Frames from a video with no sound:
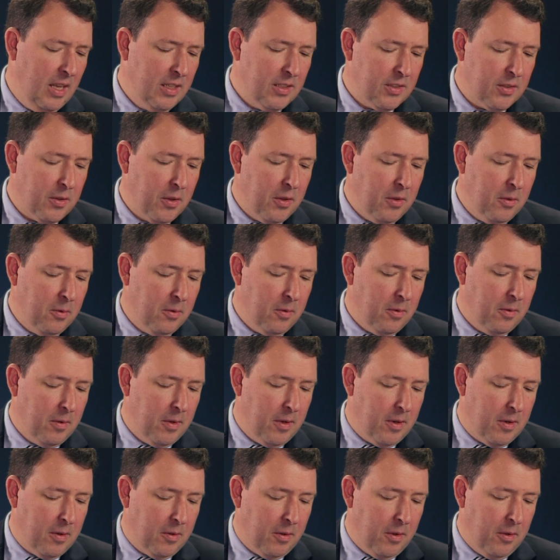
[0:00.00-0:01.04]
So you,
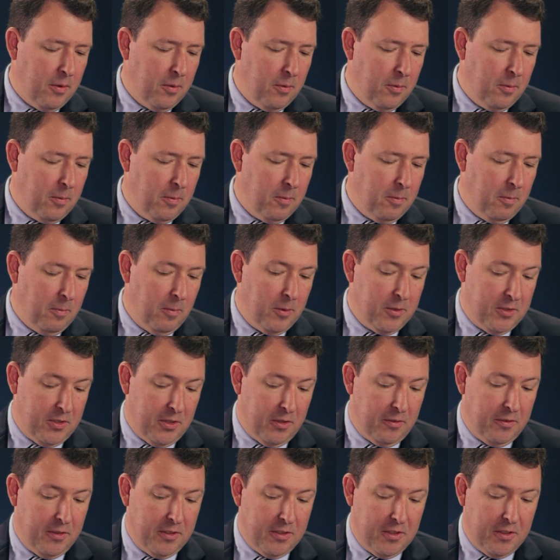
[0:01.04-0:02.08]
you know, you were
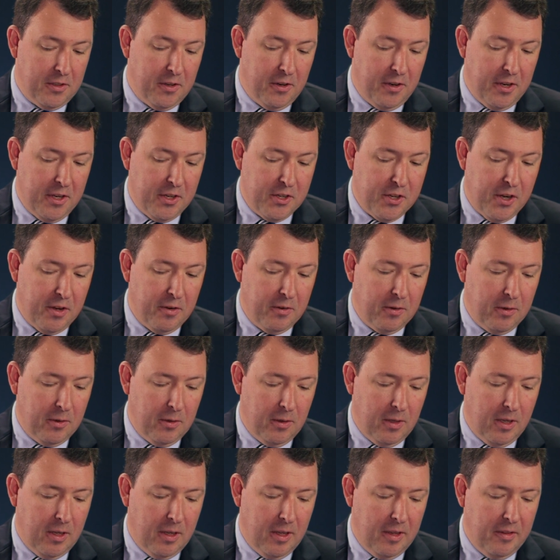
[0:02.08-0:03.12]
served as Attorney
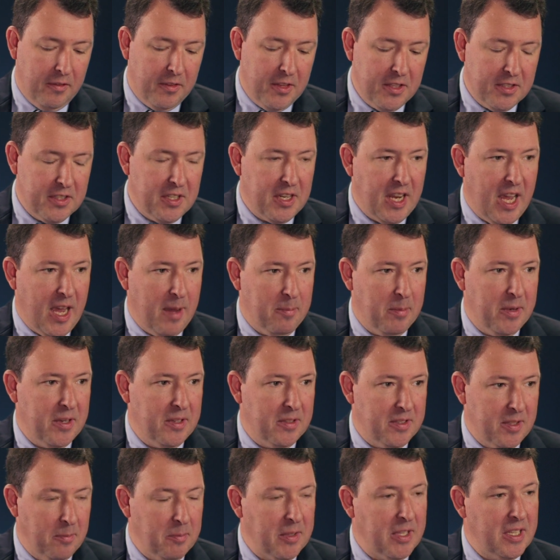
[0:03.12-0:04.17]
General. Uh, if this had
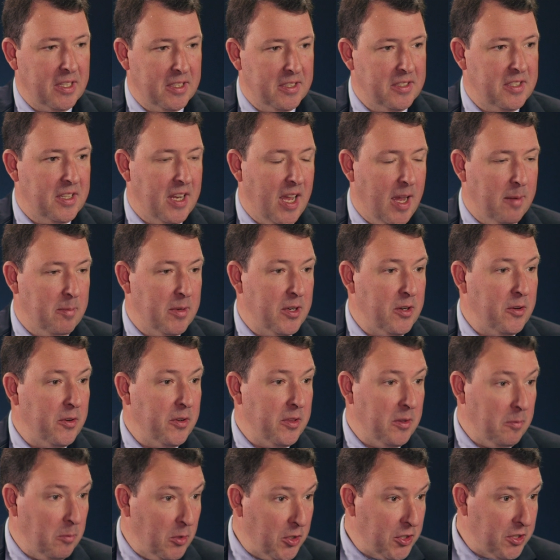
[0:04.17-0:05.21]
happened, something like this had happened
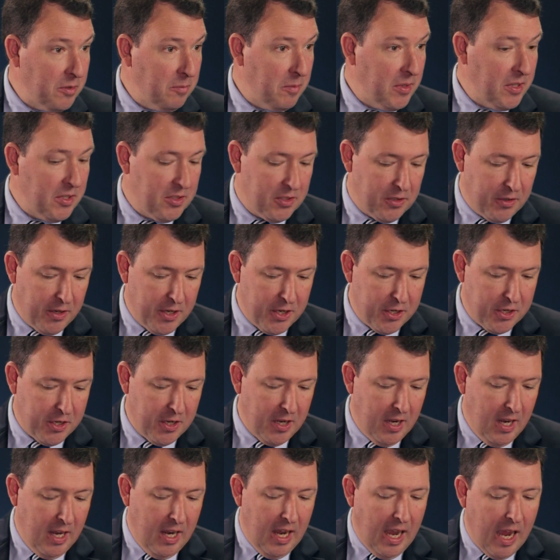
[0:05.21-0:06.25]
during the Bush
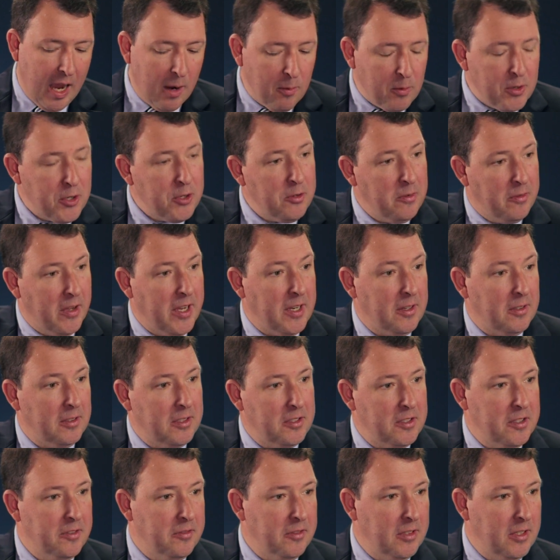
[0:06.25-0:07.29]
administration, how would you have handled
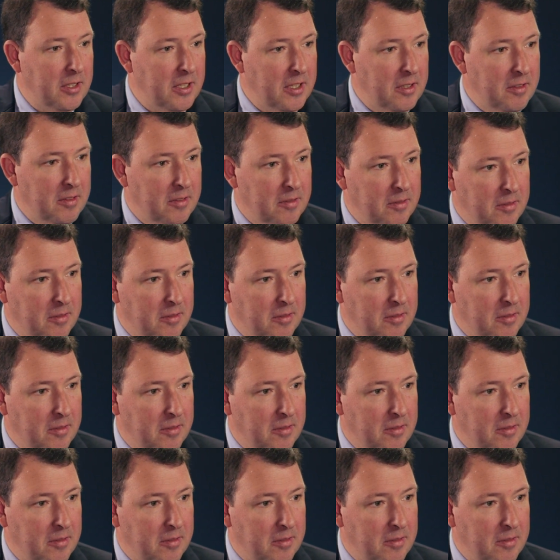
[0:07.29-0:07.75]
it differently?